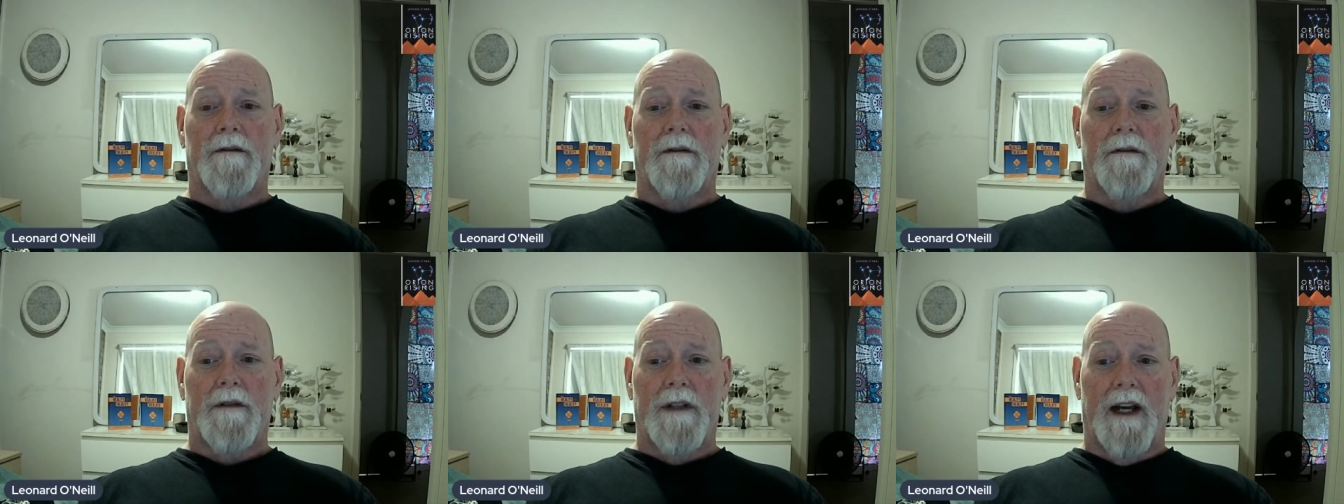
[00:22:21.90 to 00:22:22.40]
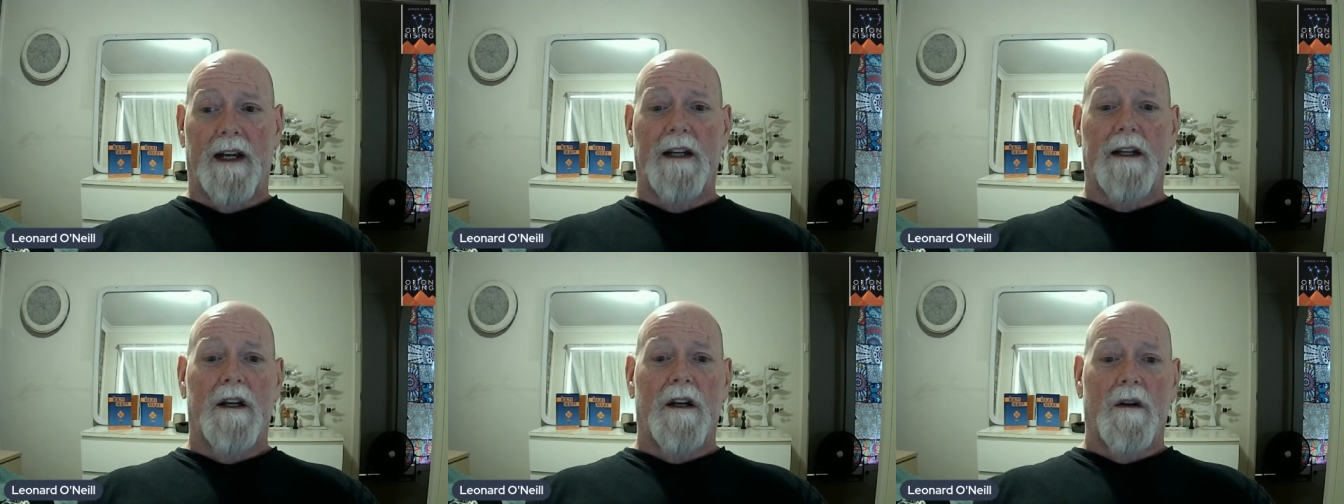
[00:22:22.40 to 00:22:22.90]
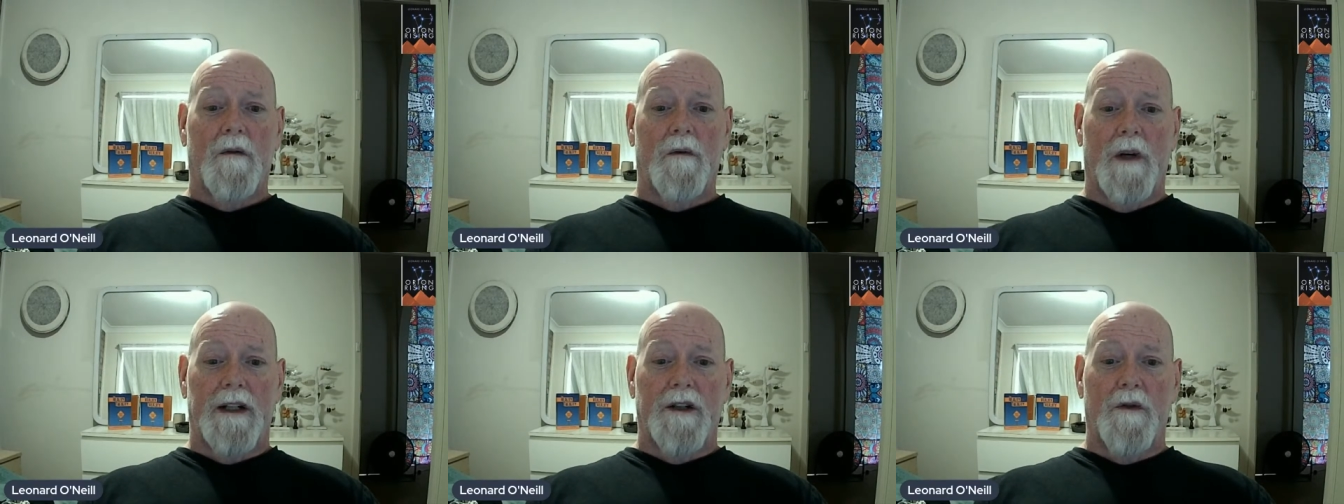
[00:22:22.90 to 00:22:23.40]
Okay?
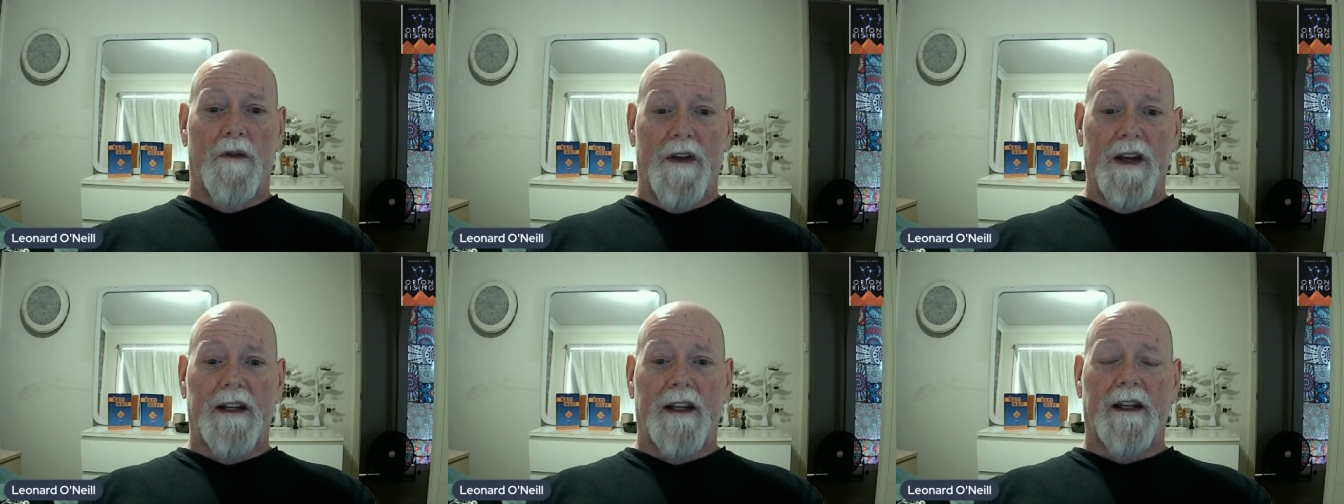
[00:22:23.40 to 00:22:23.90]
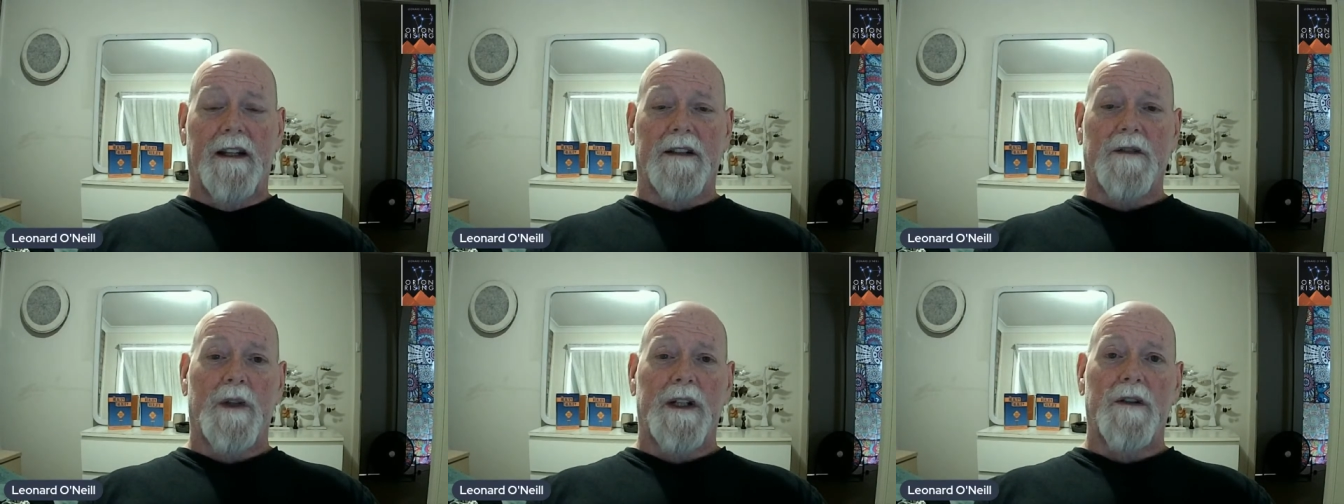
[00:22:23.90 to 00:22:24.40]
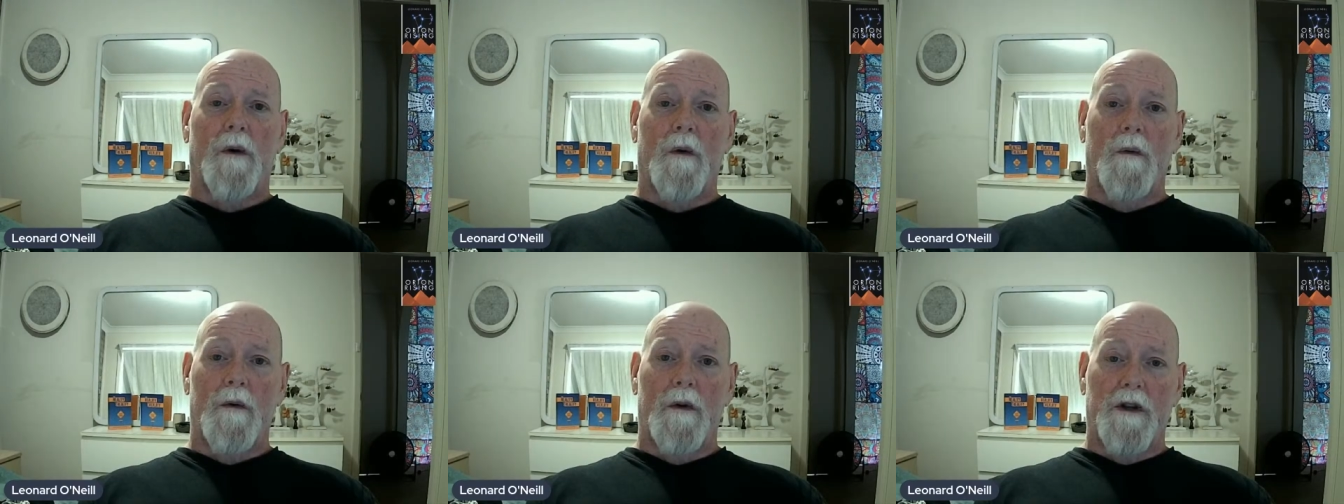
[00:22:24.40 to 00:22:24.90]
What you're thinking is what
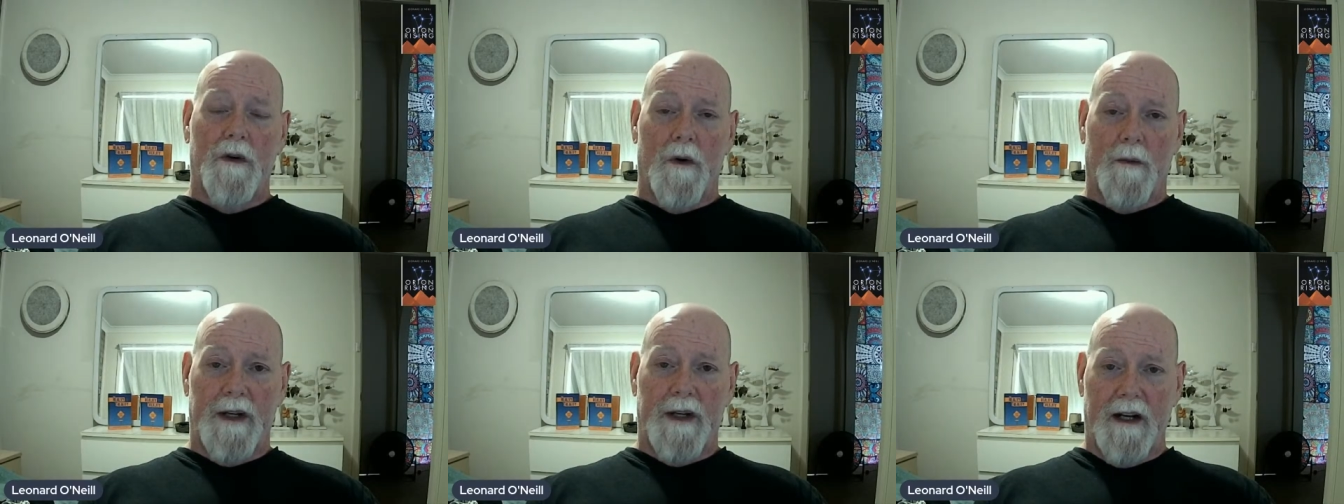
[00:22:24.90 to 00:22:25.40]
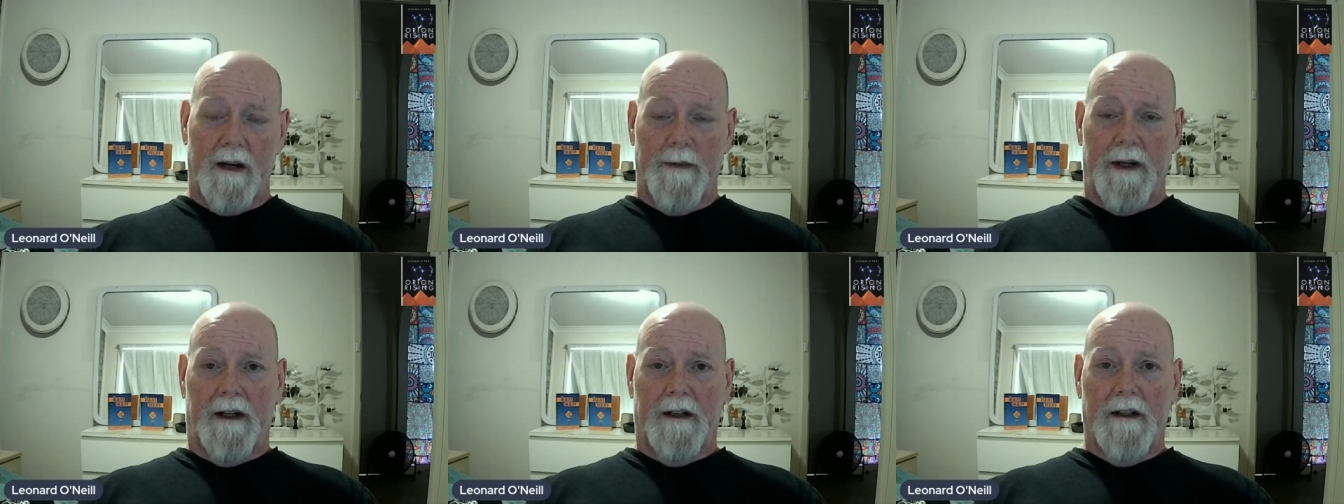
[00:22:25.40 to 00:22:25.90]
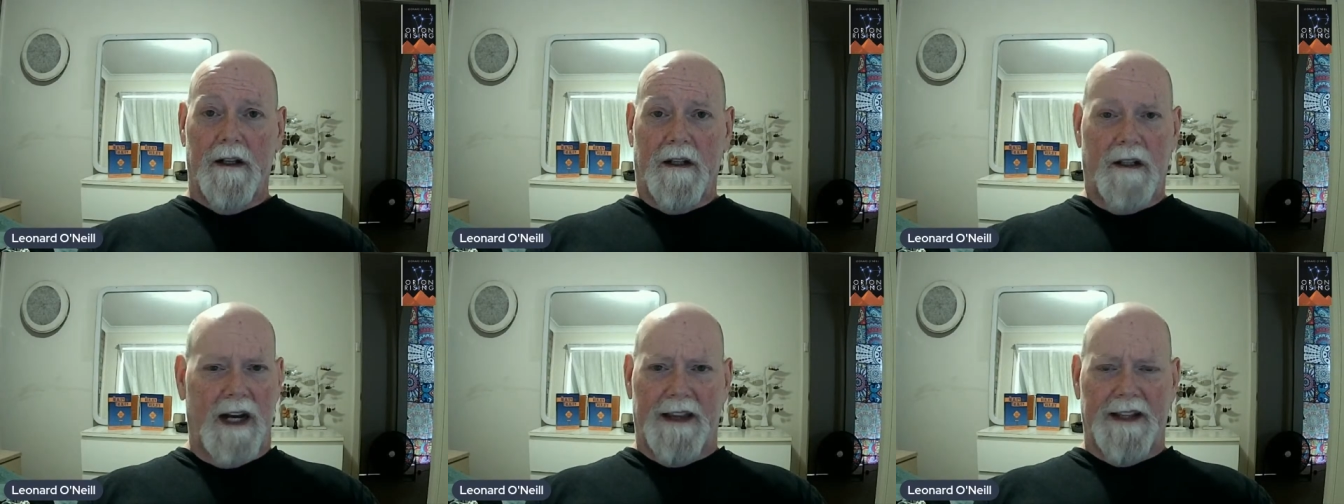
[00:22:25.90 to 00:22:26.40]
you are becoming.
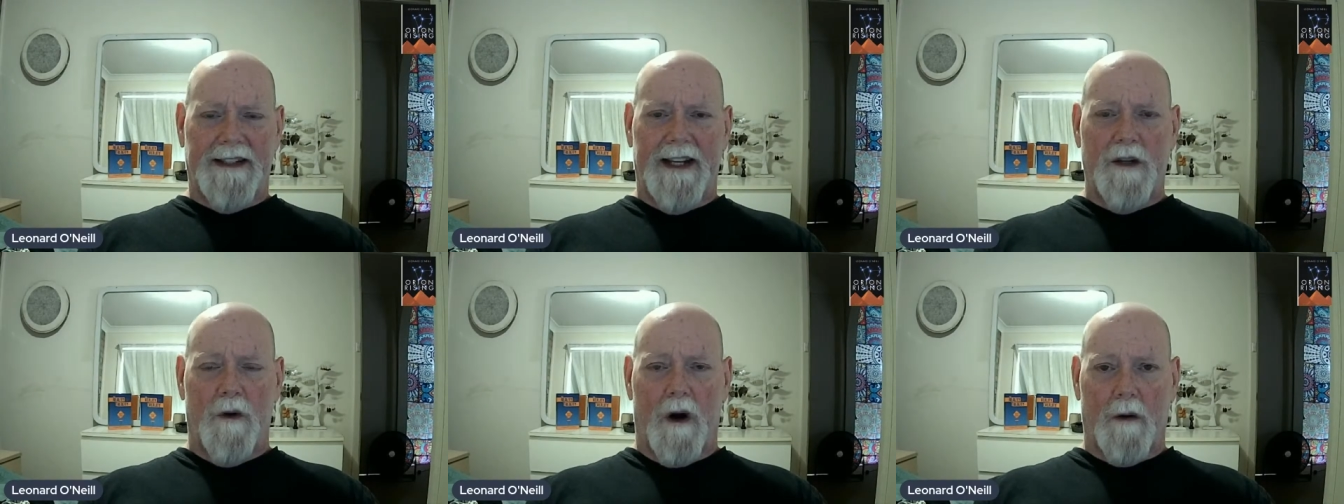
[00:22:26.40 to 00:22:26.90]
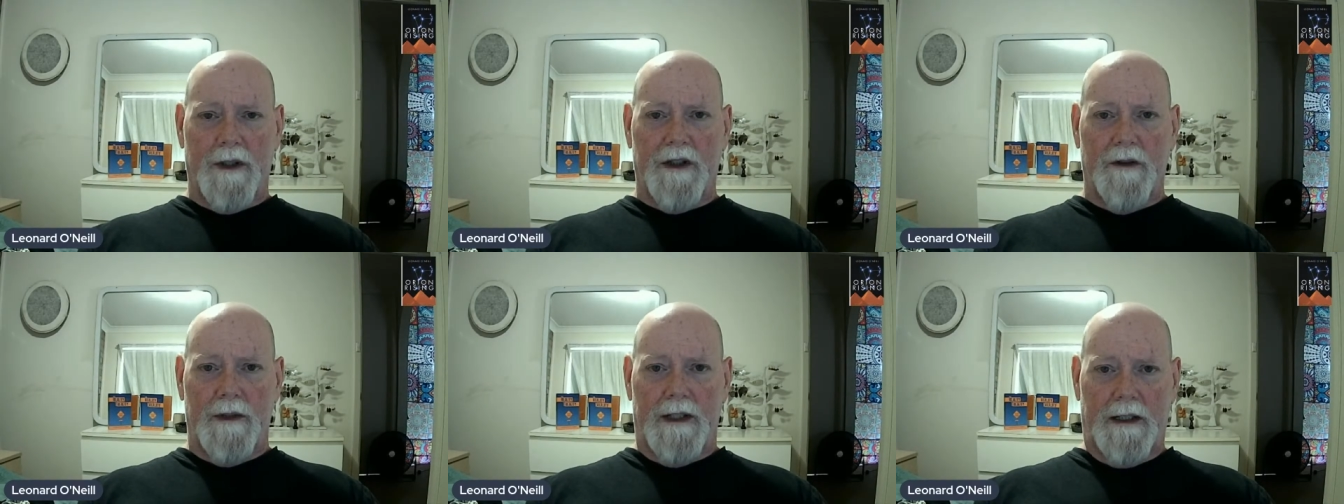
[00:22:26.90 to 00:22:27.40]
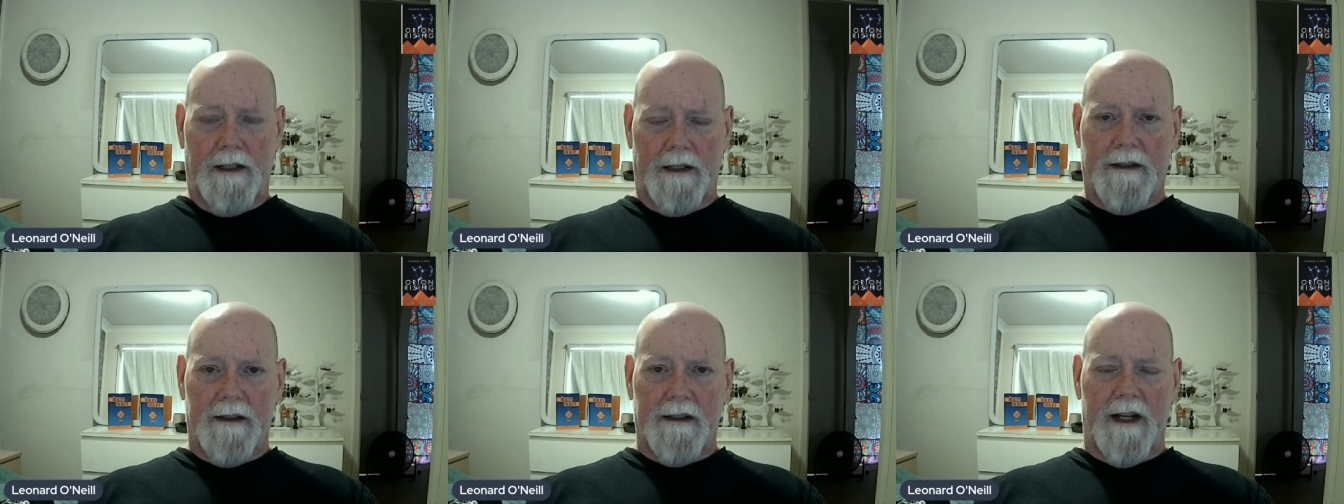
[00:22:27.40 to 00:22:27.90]
You know how they say you are what you eat?
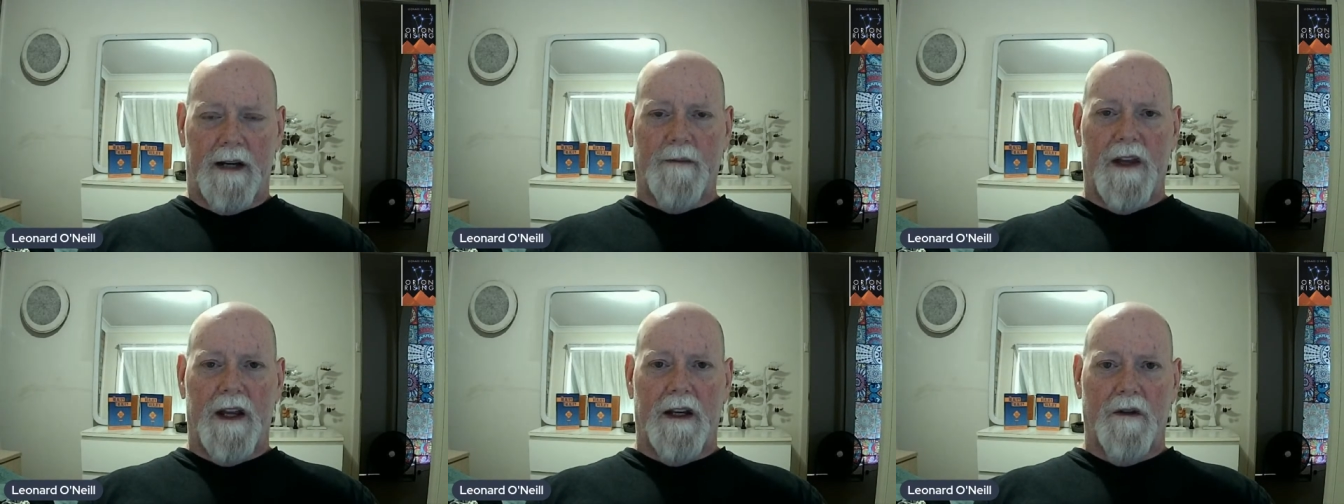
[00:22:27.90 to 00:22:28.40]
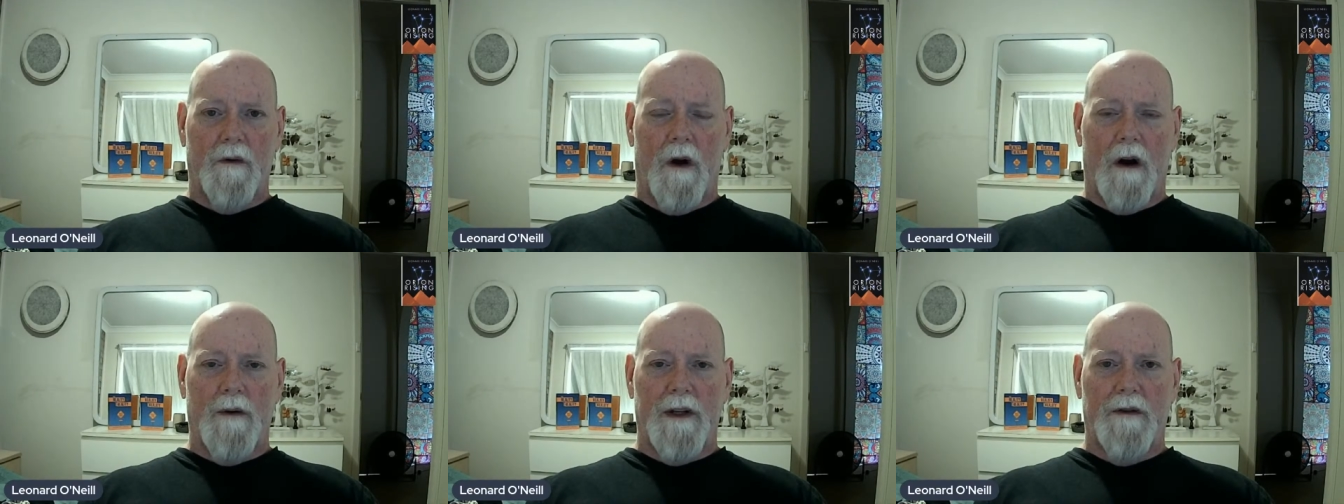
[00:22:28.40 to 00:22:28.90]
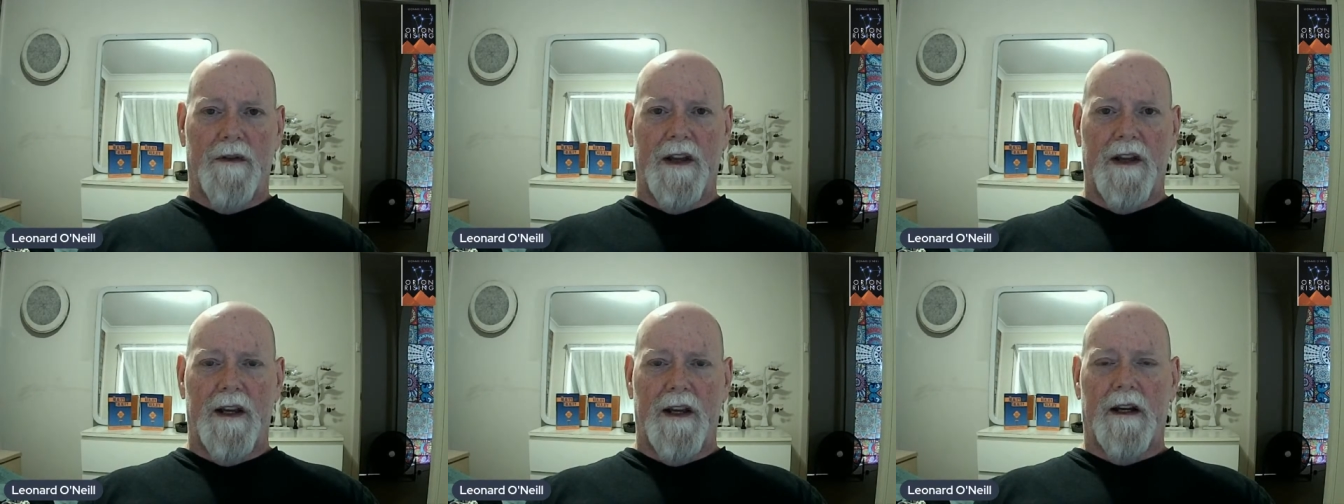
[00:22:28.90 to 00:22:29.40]
It's the same thing. You are what you
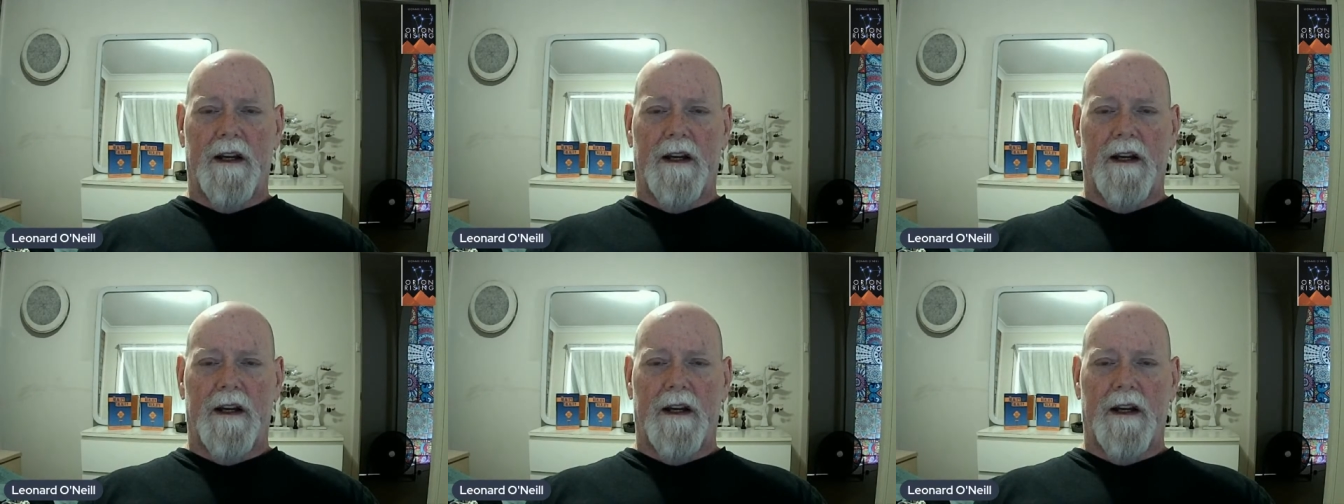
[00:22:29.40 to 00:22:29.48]
think.